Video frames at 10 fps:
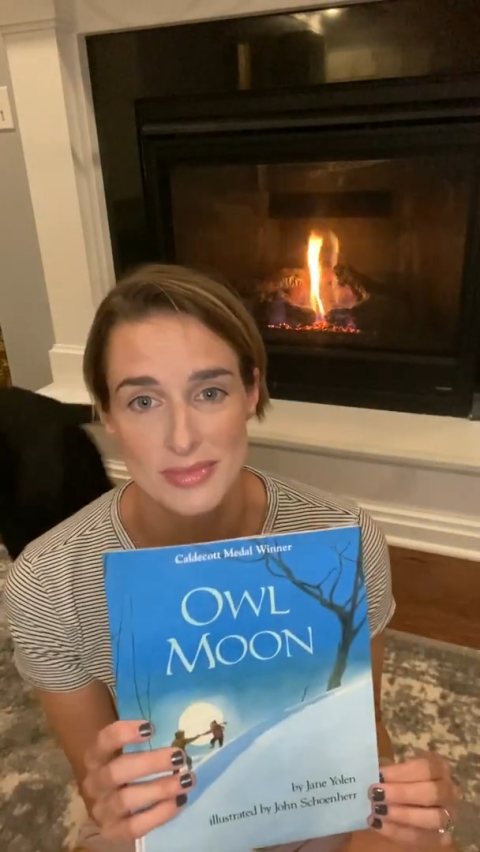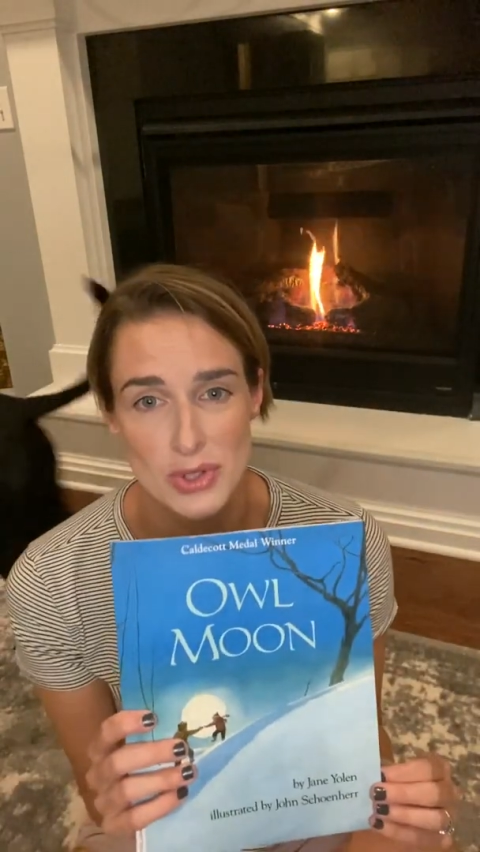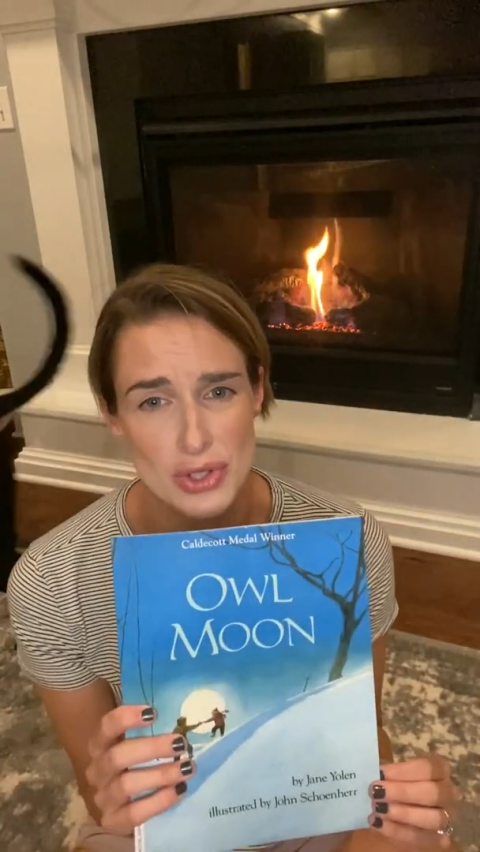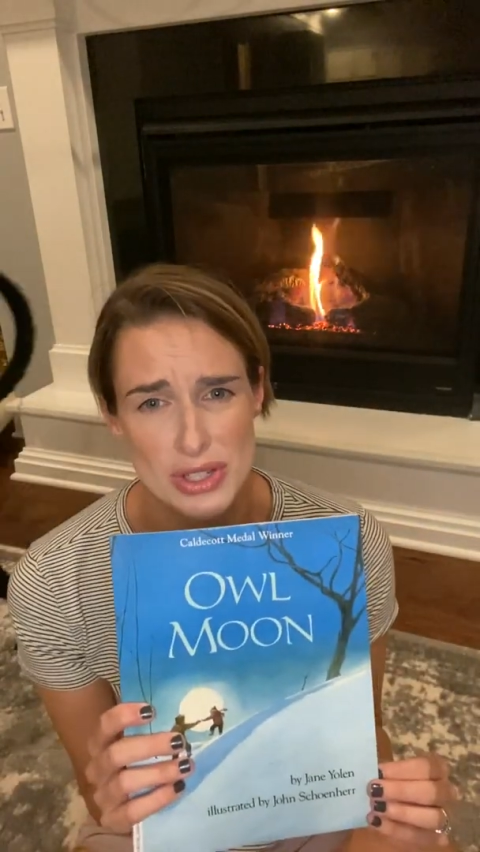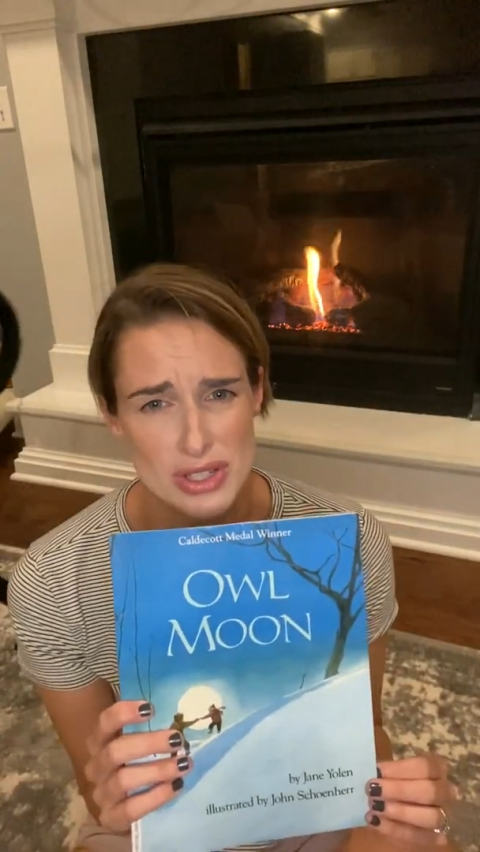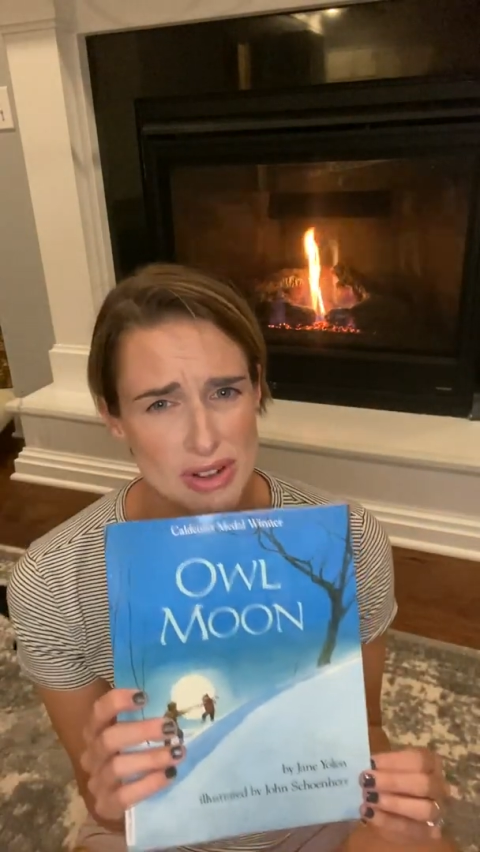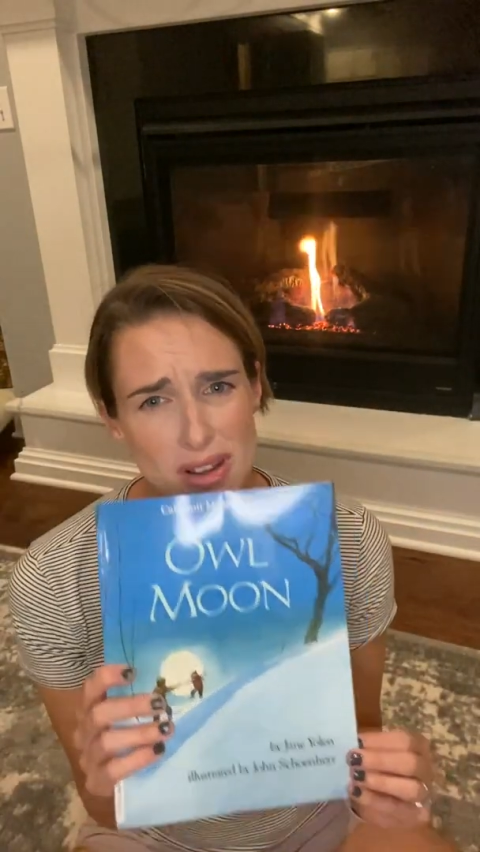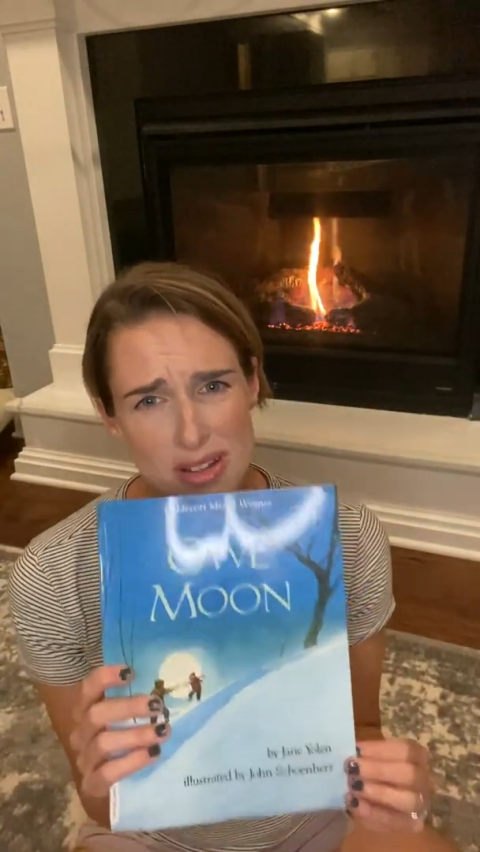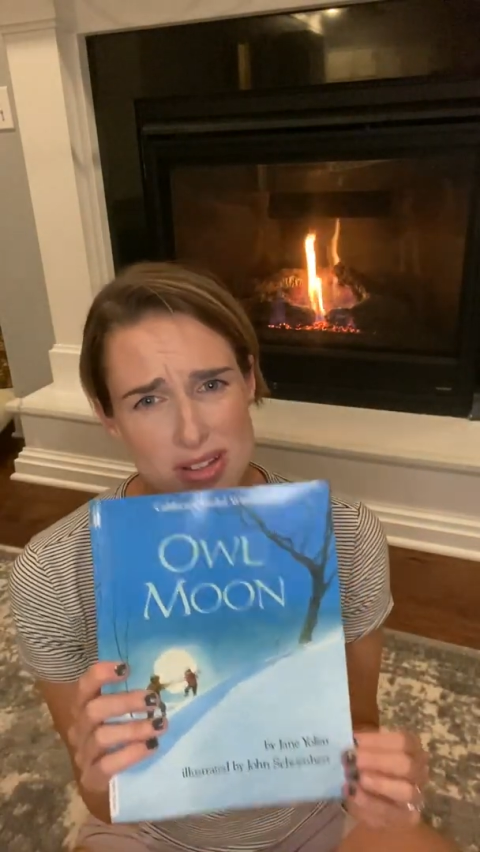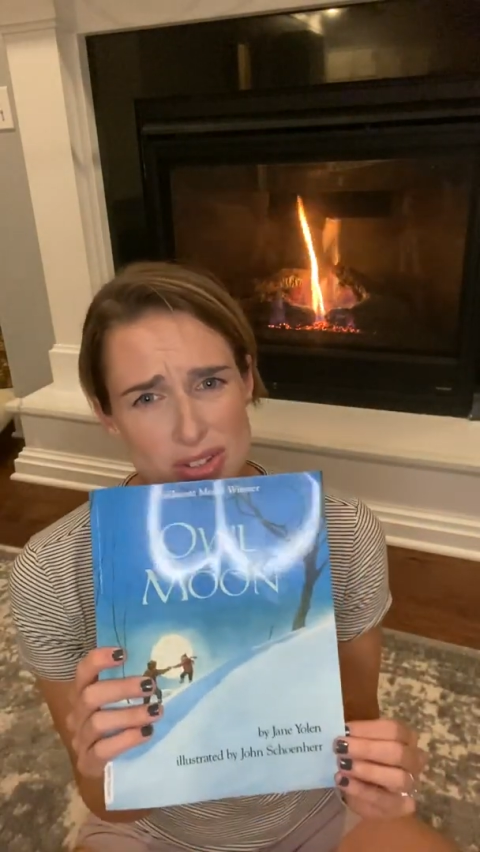
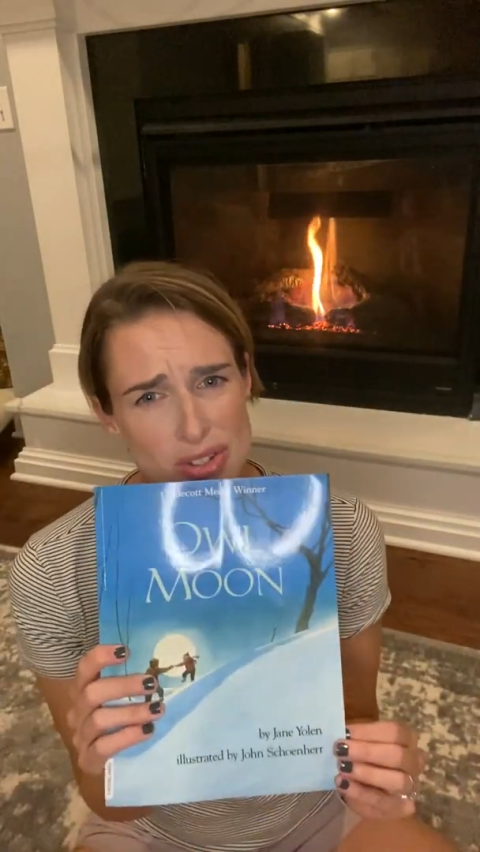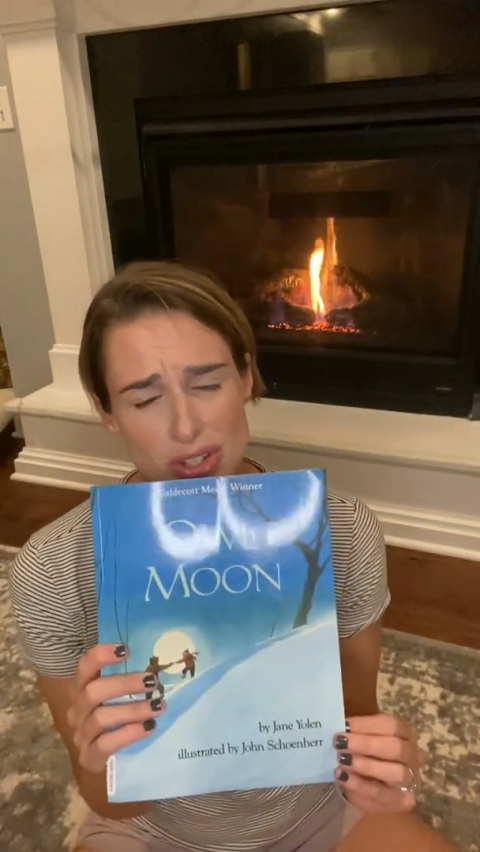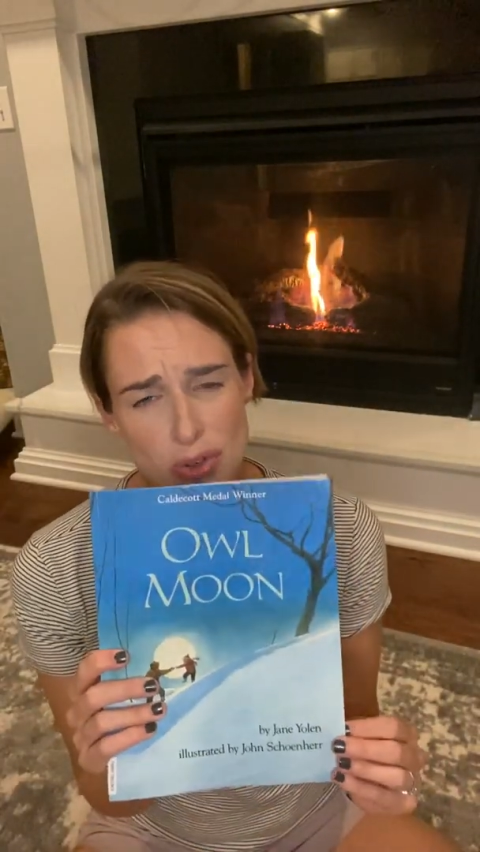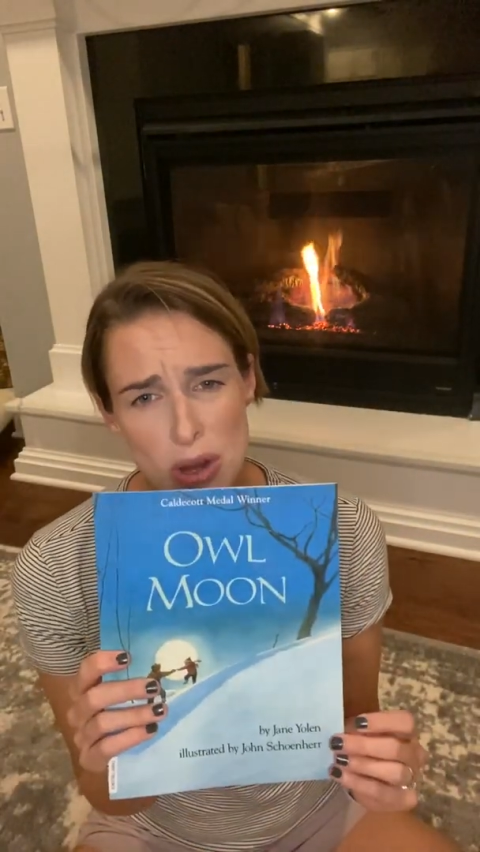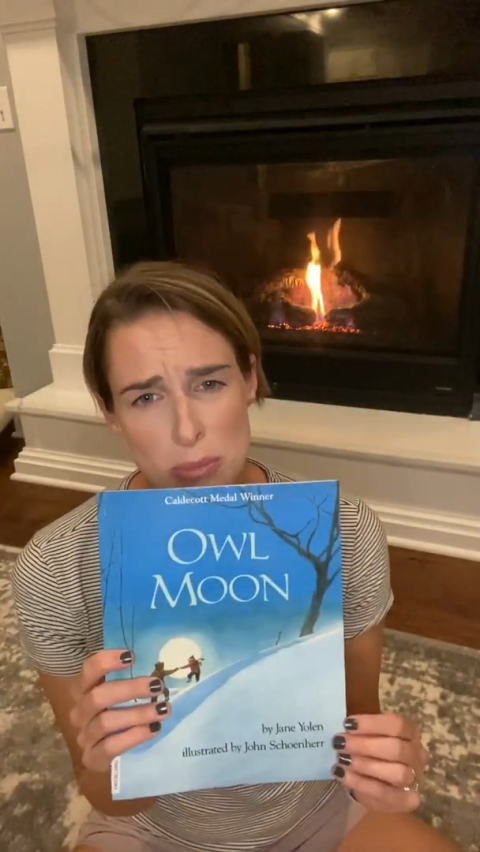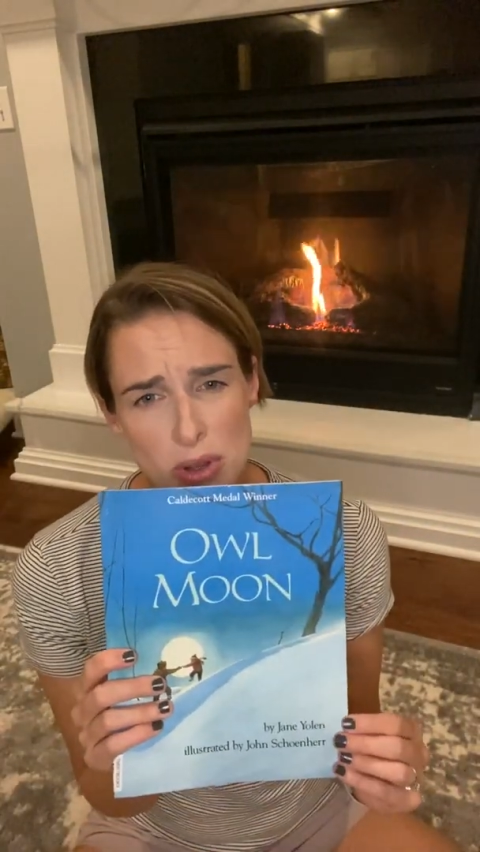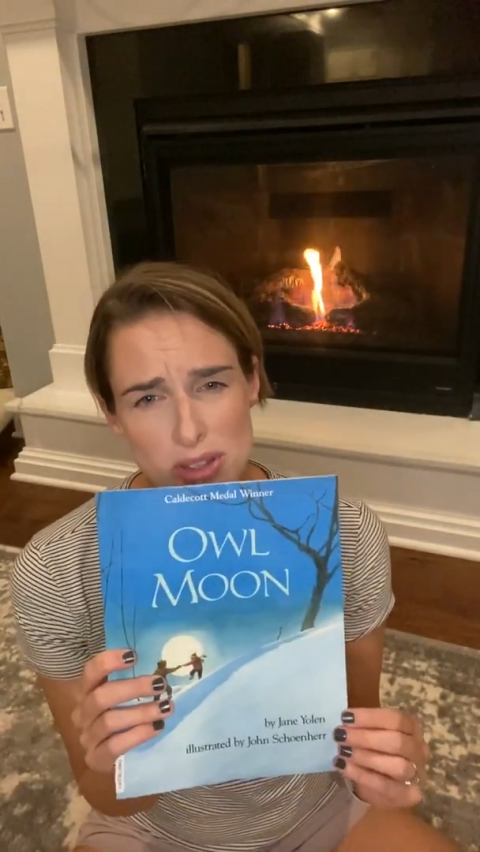is just a great book.